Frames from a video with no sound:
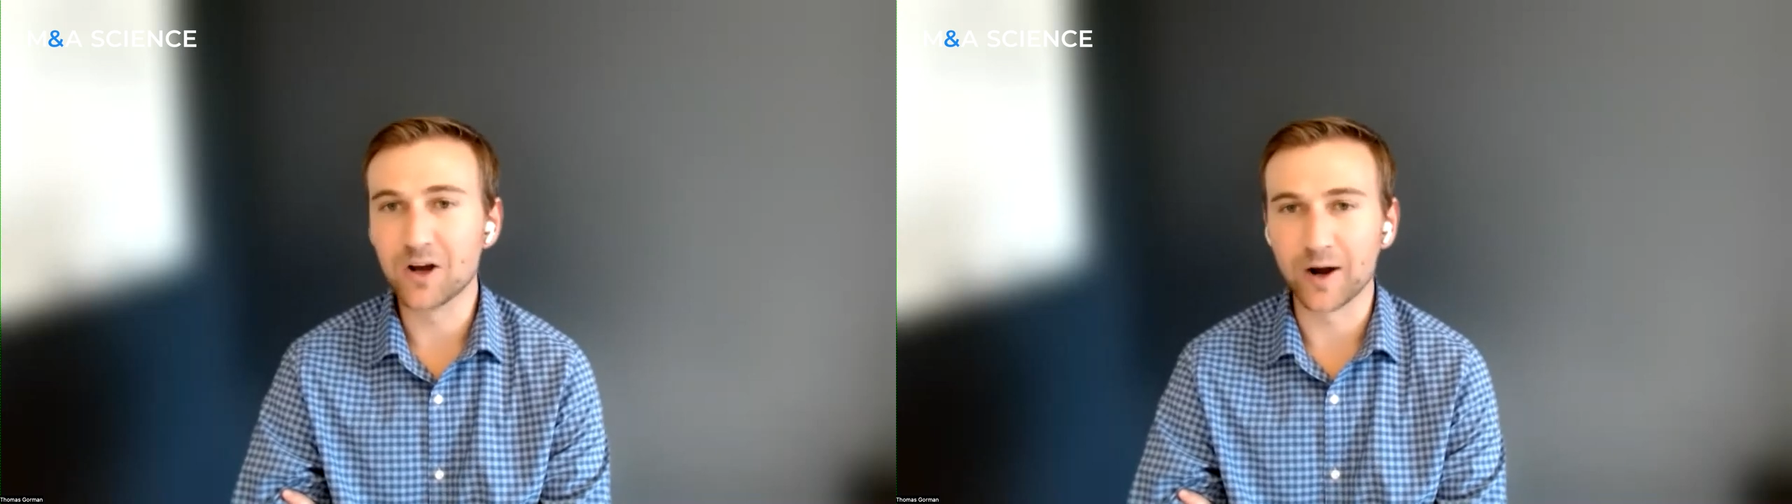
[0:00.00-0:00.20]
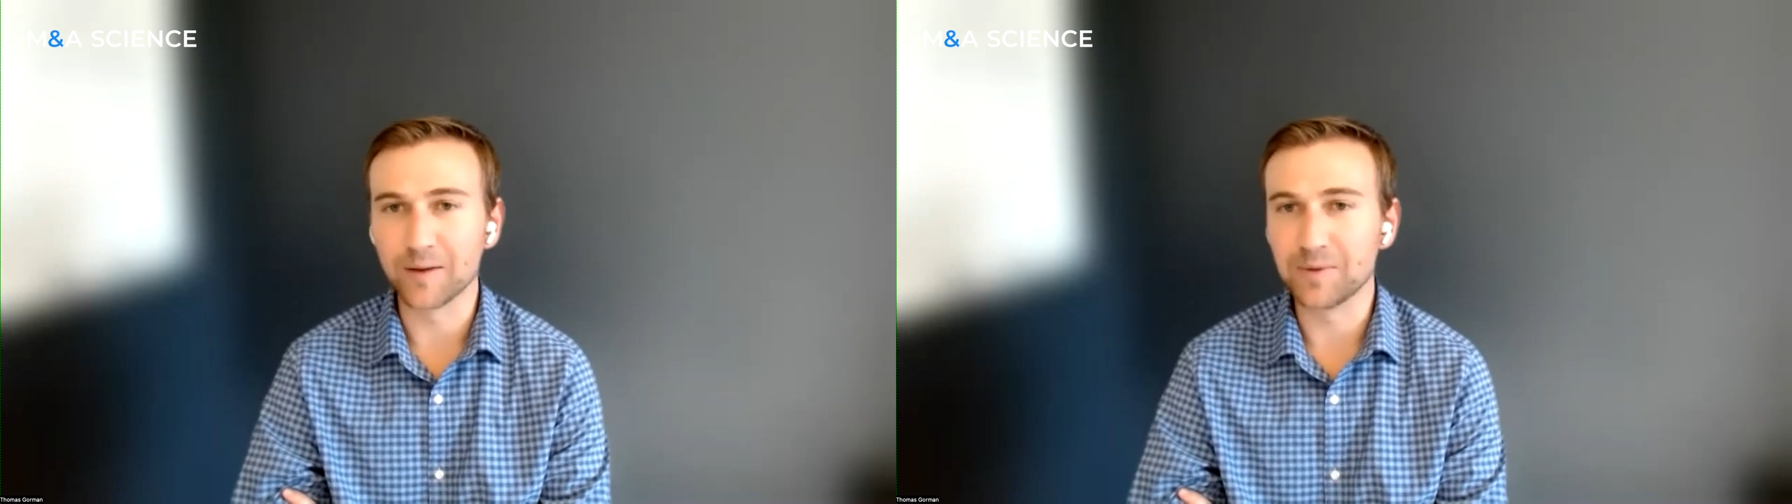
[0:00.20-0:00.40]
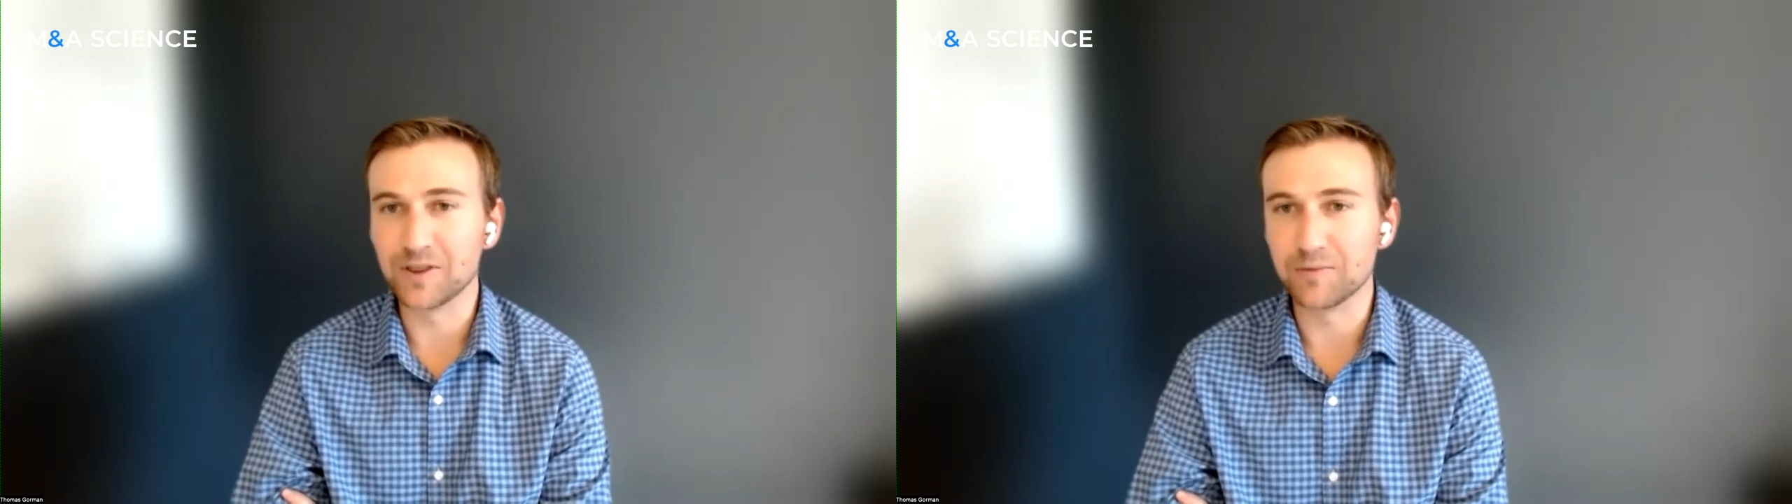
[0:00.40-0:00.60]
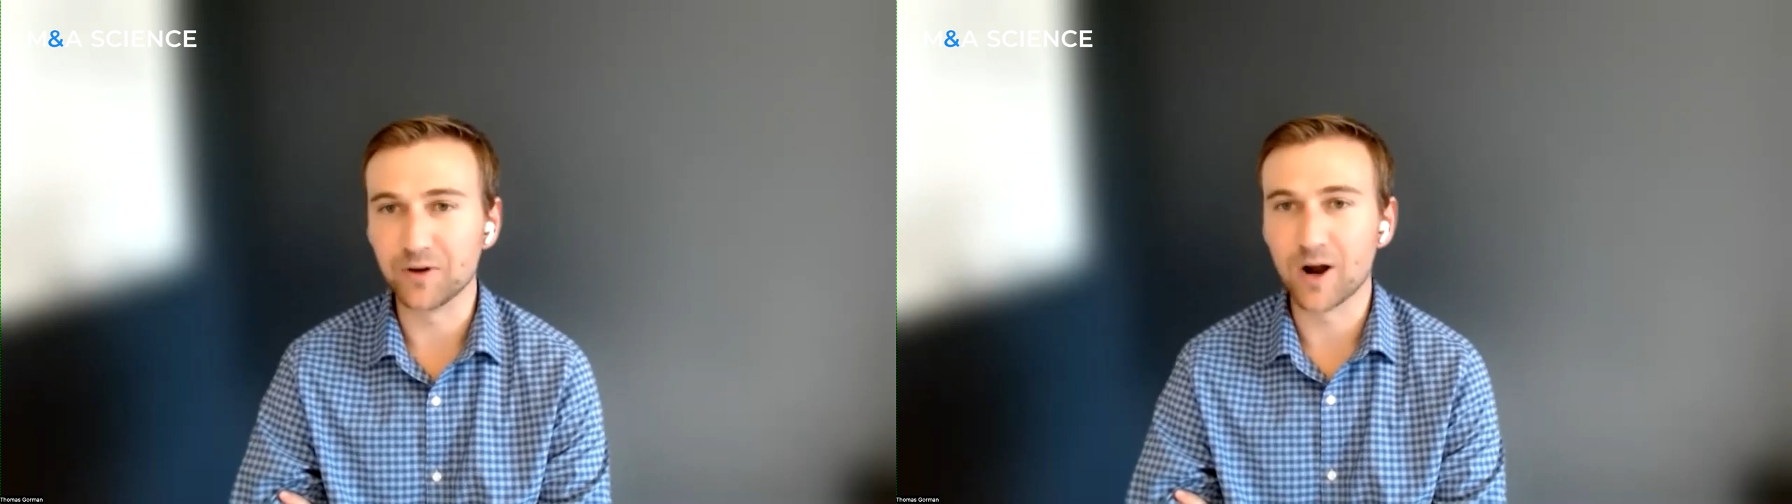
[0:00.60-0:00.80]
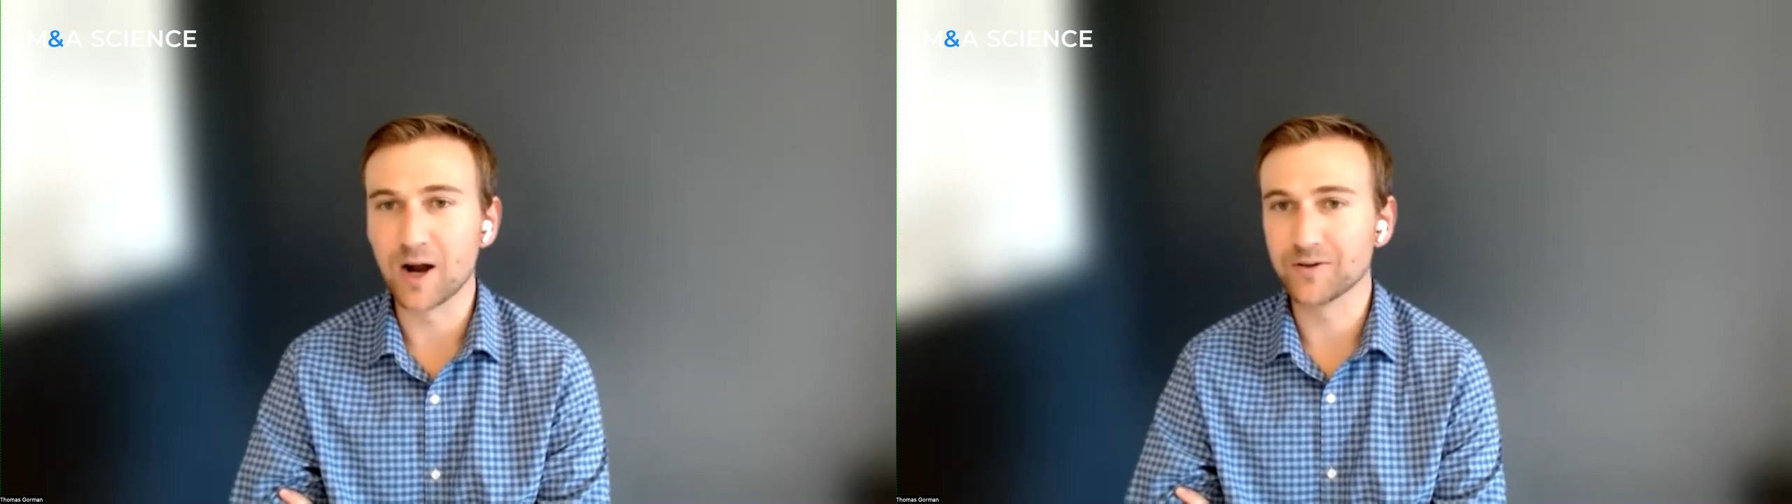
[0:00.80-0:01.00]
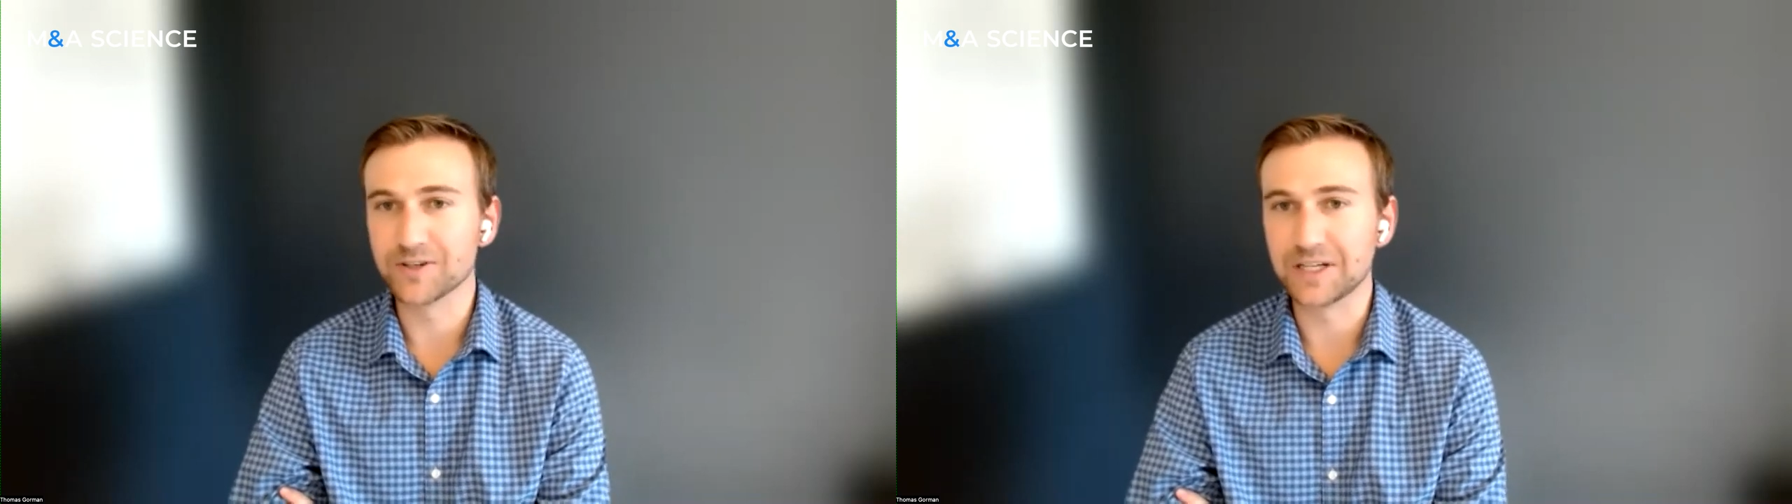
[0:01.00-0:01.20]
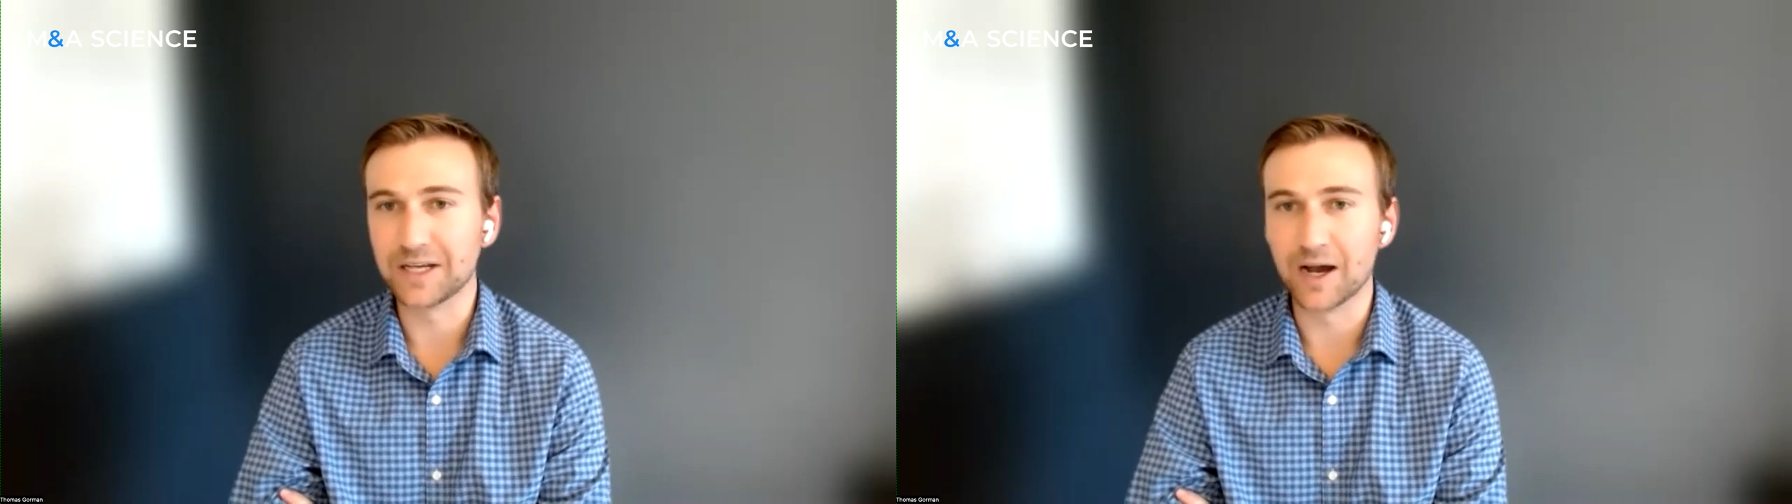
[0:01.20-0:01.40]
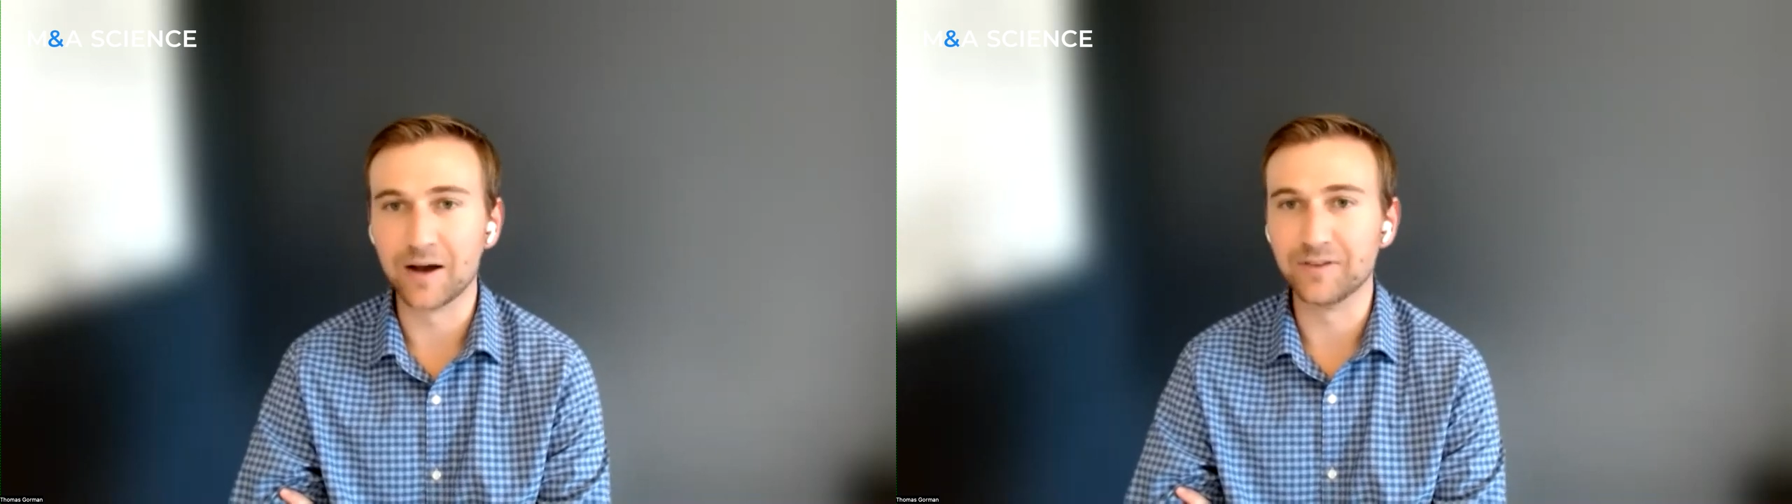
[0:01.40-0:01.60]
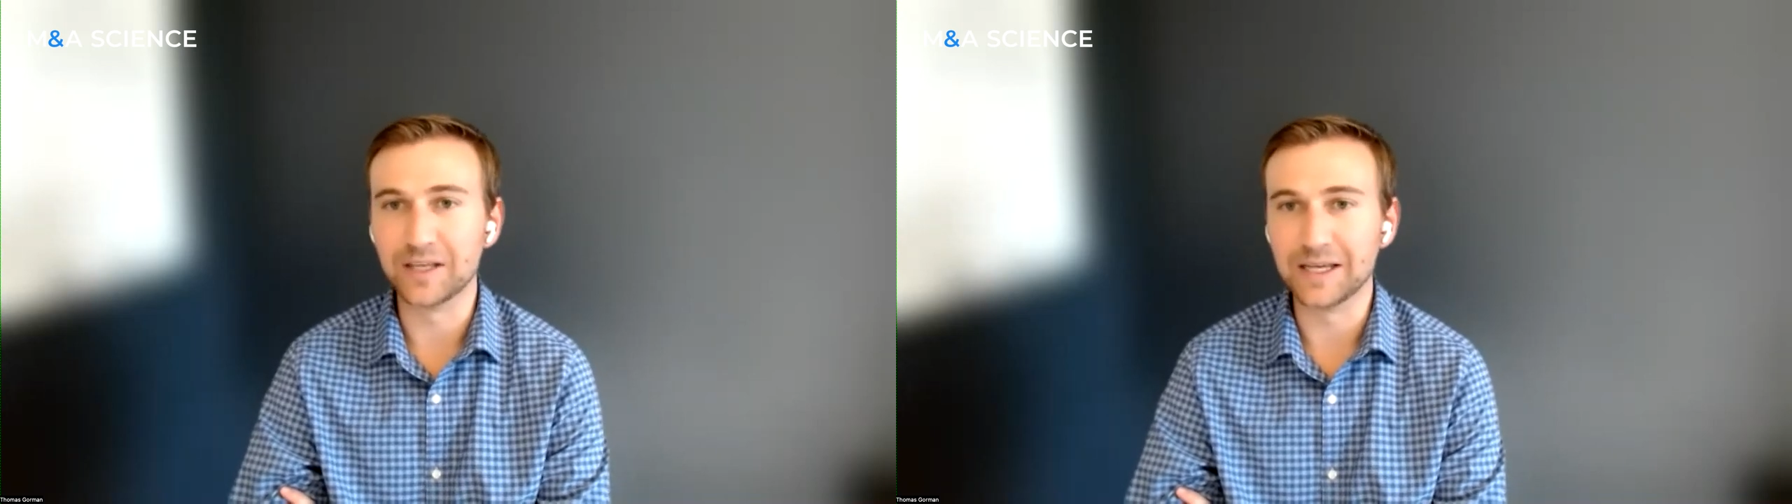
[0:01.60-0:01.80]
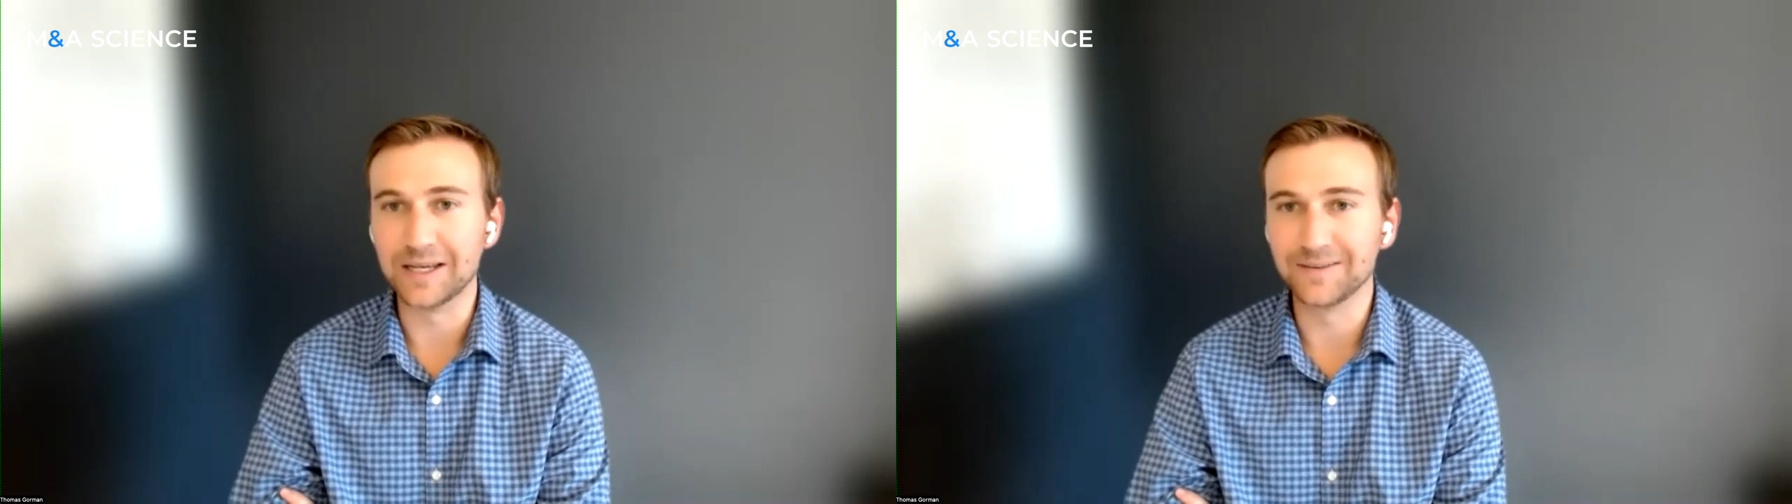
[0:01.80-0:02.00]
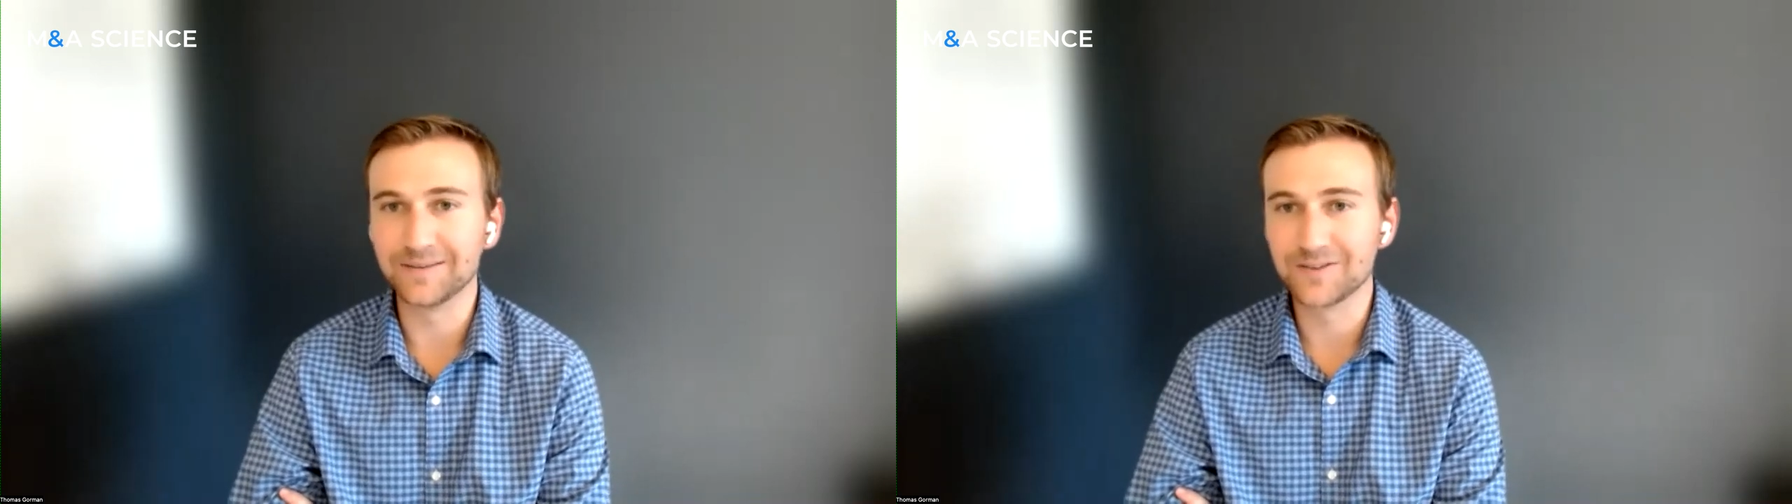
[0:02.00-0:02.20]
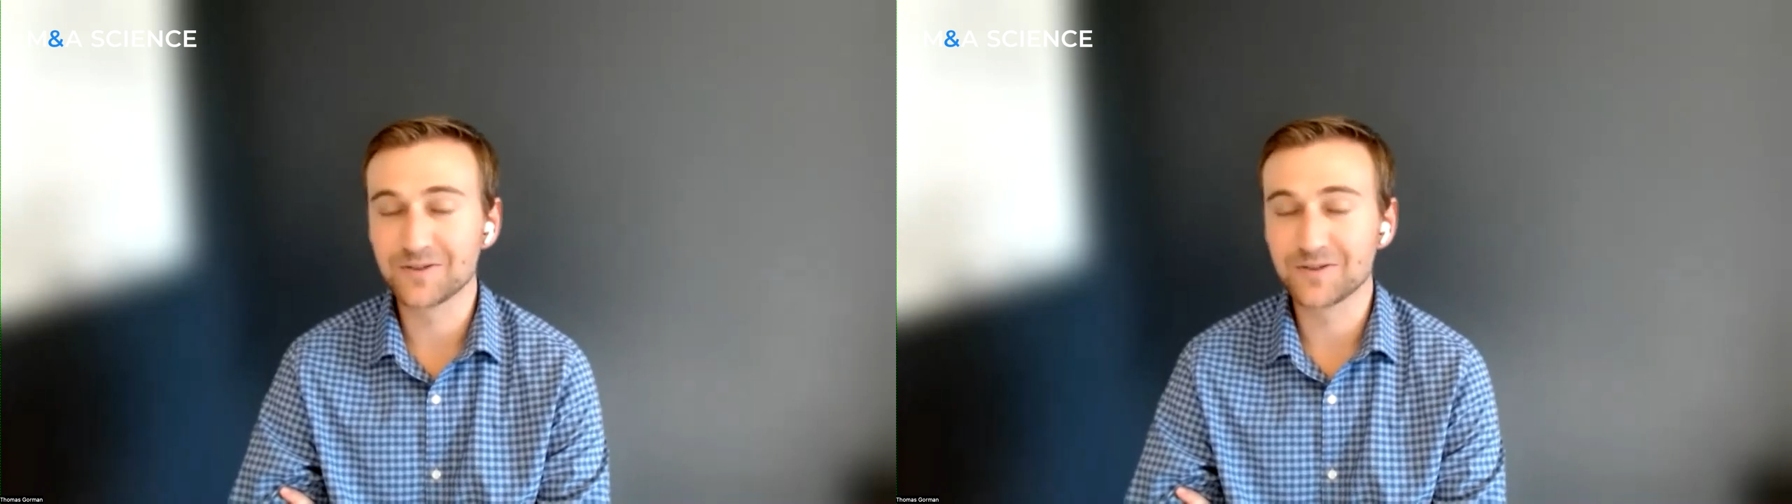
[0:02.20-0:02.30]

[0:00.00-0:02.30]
caught up in the bureaucracy of the